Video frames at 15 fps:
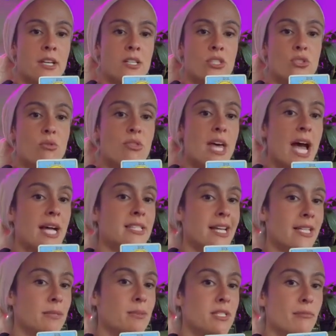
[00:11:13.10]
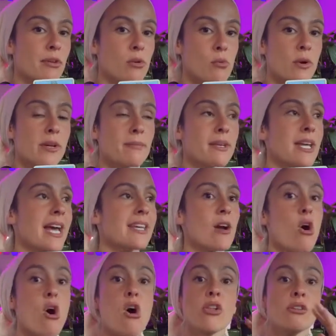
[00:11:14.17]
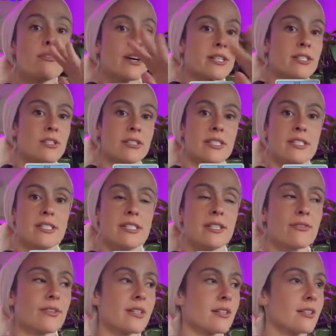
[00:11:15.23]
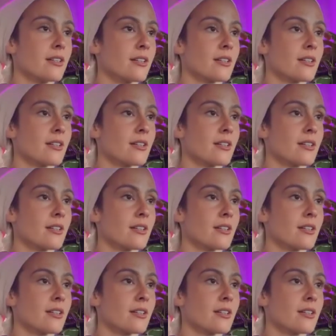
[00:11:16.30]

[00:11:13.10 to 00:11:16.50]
So that's how specific you want to be. And all of us are in different